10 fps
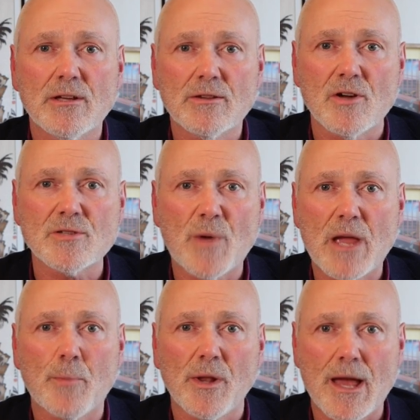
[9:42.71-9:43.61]
those
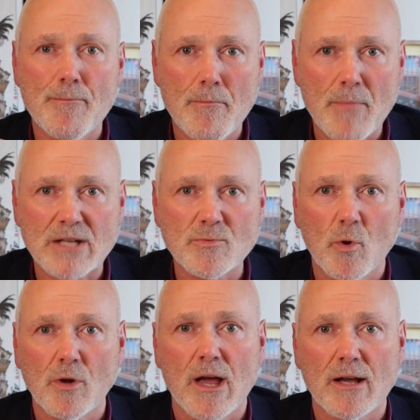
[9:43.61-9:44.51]
people are much
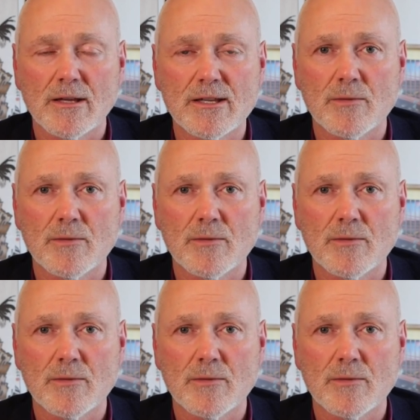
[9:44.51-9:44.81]
more likely